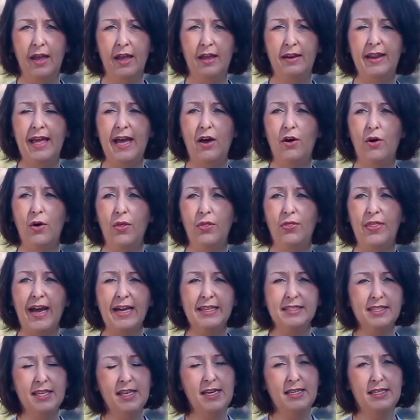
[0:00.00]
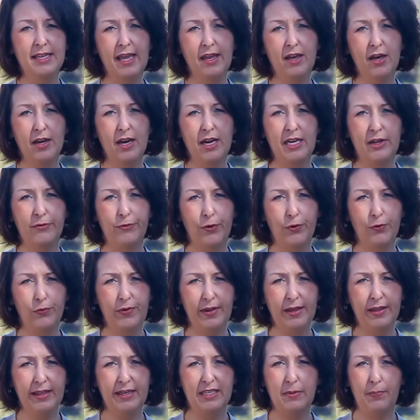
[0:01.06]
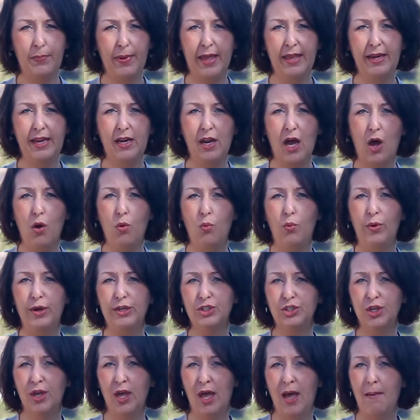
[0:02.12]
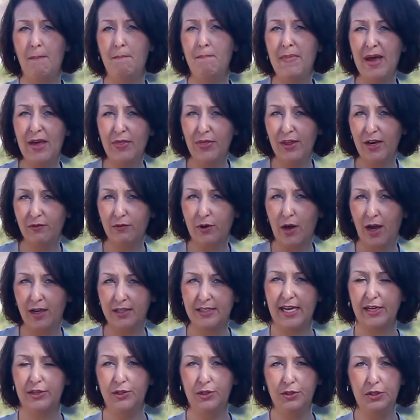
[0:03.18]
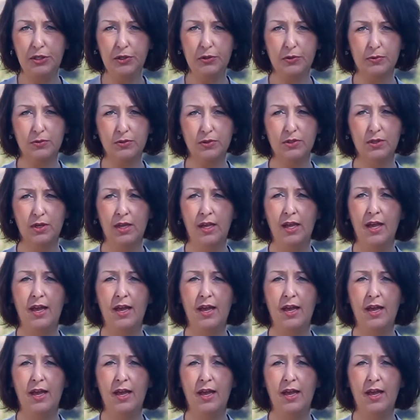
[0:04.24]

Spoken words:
Now, that's going to take on a different feeling depending on which method of contact you use.